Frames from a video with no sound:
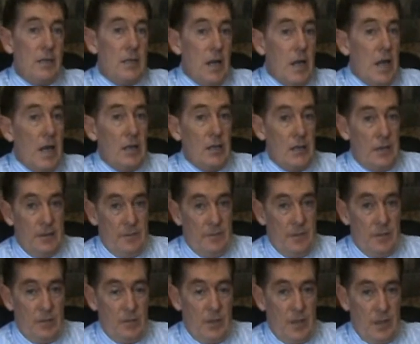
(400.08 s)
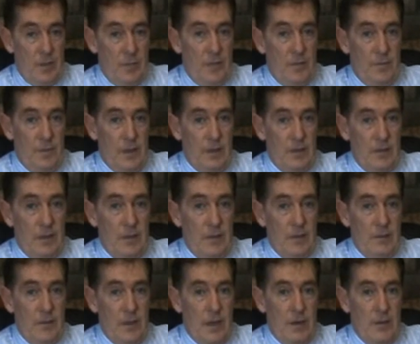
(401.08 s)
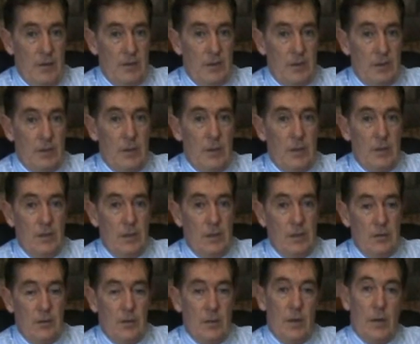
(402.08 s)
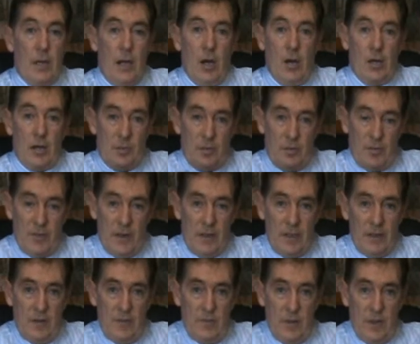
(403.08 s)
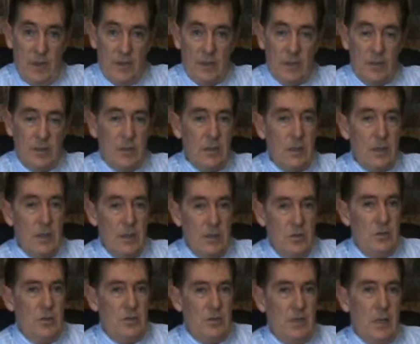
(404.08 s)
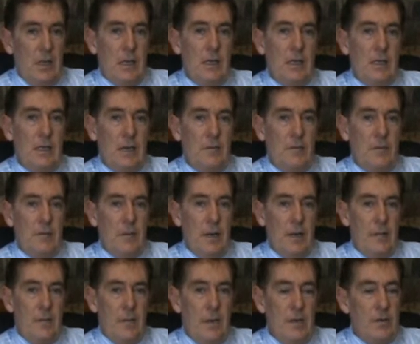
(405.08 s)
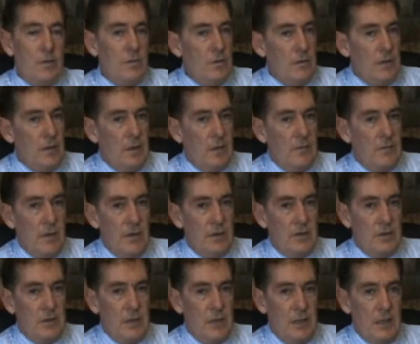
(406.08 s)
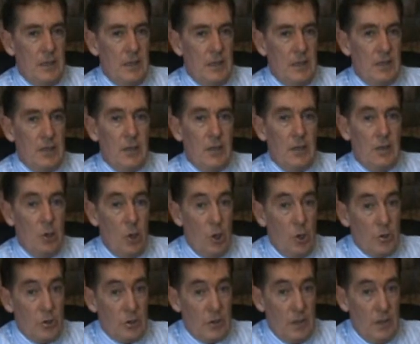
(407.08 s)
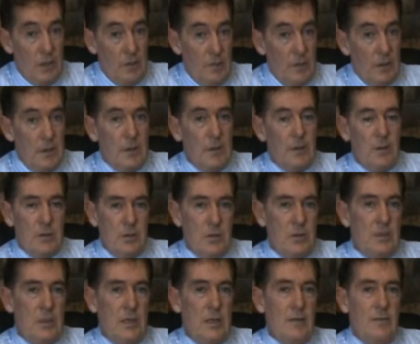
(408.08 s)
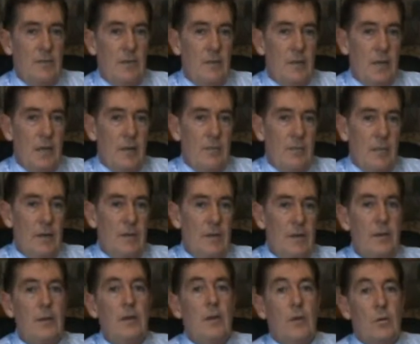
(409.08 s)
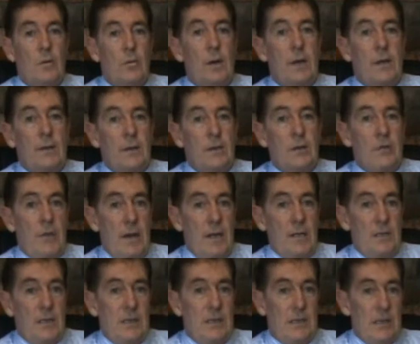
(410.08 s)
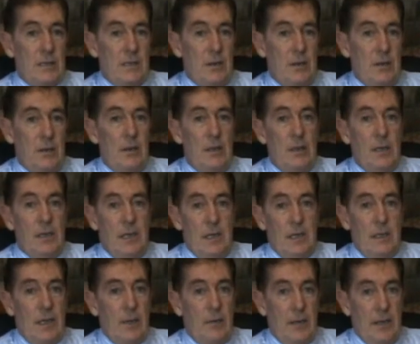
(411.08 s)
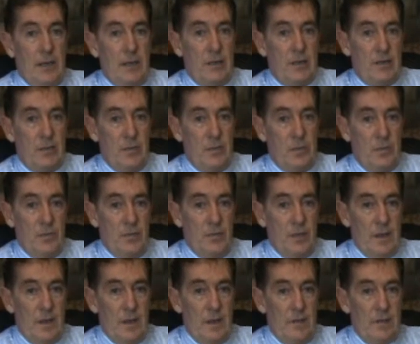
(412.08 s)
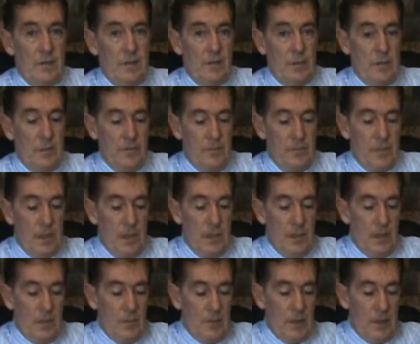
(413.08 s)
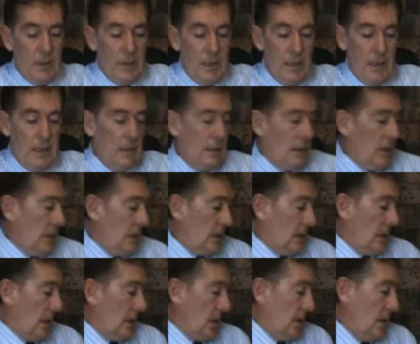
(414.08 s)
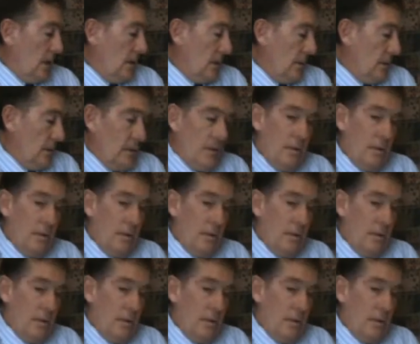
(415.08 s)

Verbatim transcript: Gargle if you're trying to prevent a virus. So on a preventative basis, just taking that for about a month. We don't advise taking it long term. Just take it for about a month while the crisis is on, and that will act as a good preventative for you. But again, in our